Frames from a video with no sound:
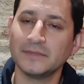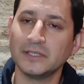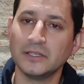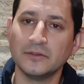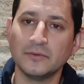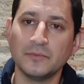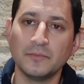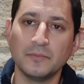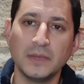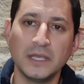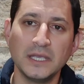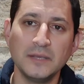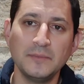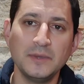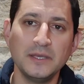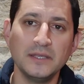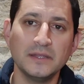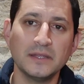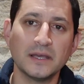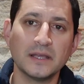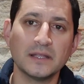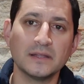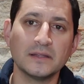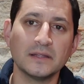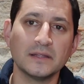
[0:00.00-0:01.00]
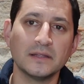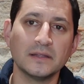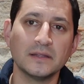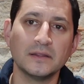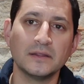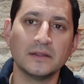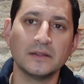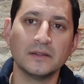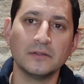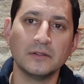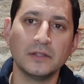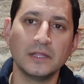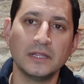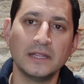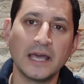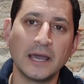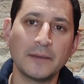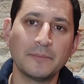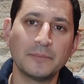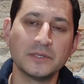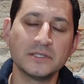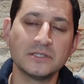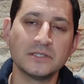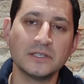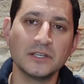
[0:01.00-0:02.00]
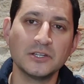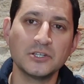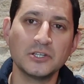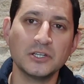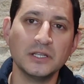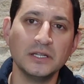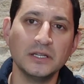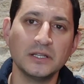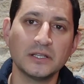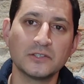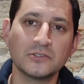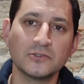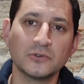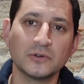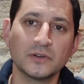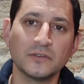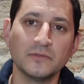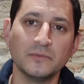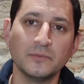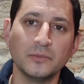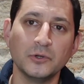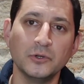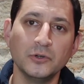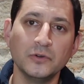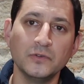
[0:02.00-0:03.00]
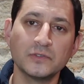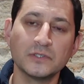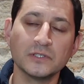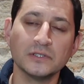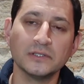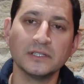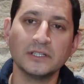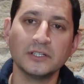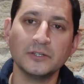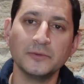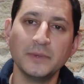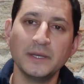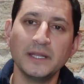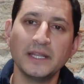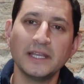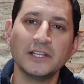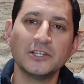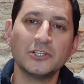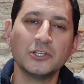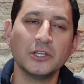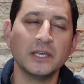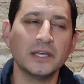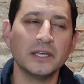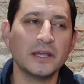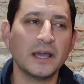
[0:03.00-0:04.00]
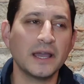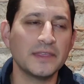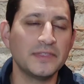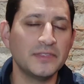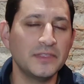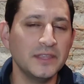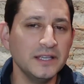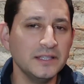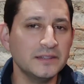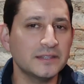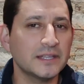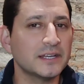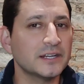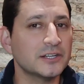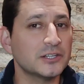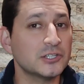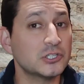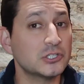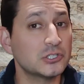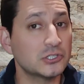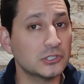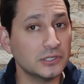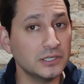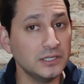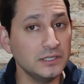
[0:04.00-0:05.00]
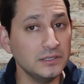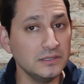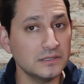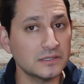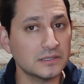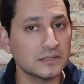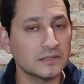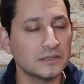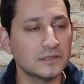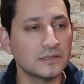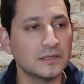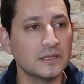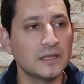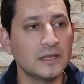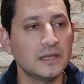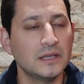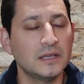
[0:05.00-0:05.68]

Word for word: maybe that in that position, it sort of moves a little bit. I think that it shouldn't.